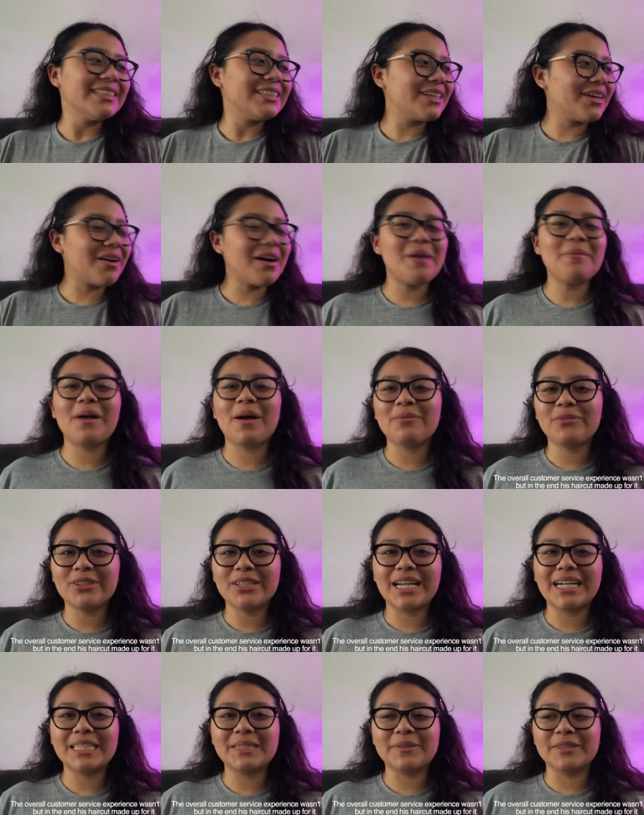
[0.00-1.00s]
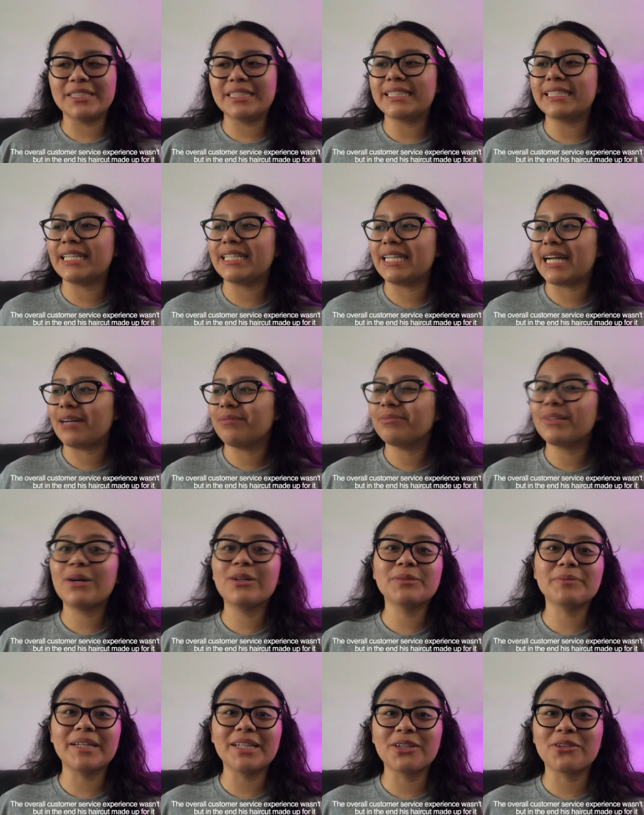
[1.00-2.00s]
So I'm happy with that experience. And yeah, that
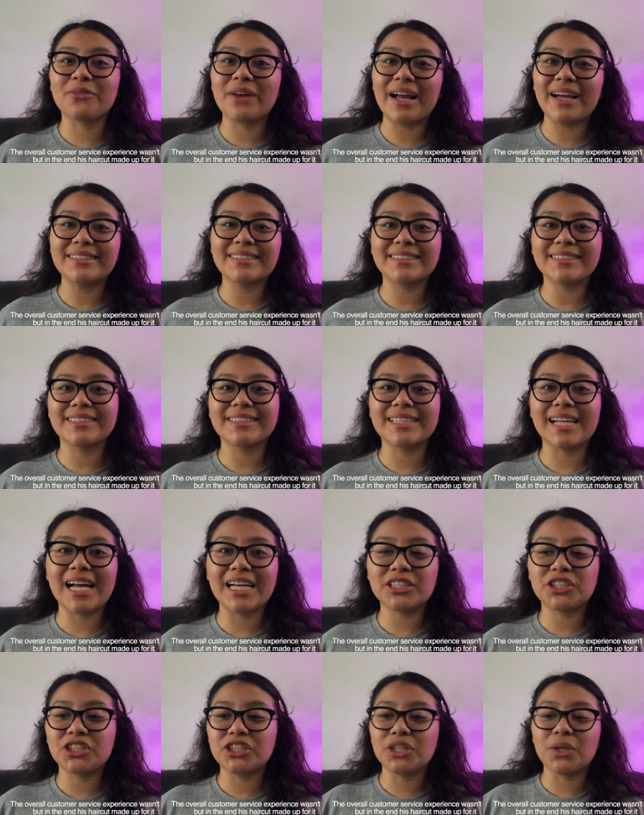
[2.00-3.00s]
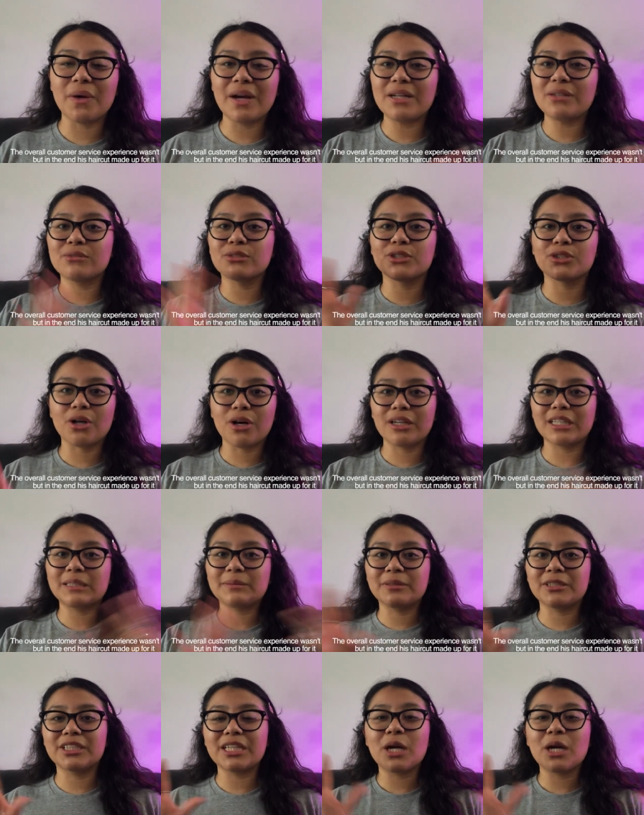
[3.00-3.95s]
was my little rant slash, you know, end result experience.